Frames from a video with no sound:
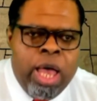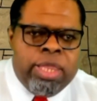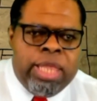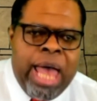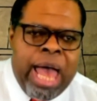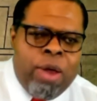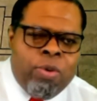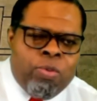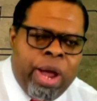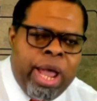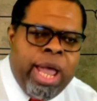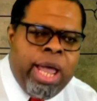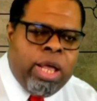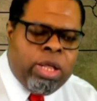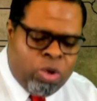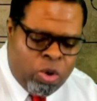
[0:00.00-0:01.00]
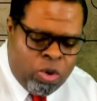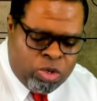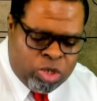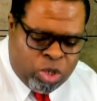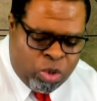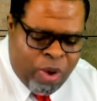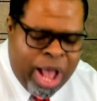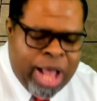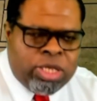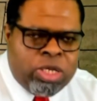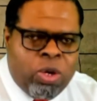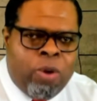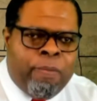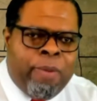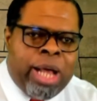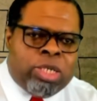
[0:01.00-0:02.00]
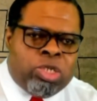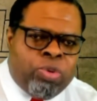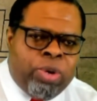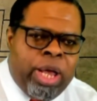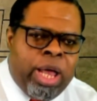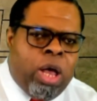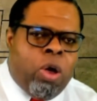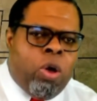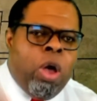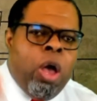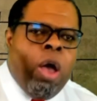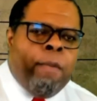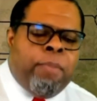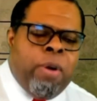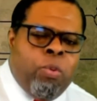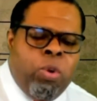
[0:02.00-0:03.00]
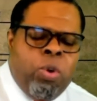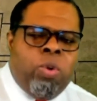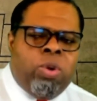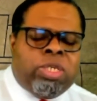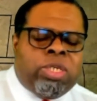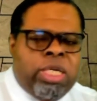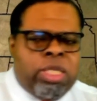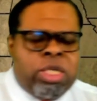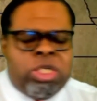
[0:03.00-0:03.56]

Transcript: that rain through Toronto, Montreal, but we will see the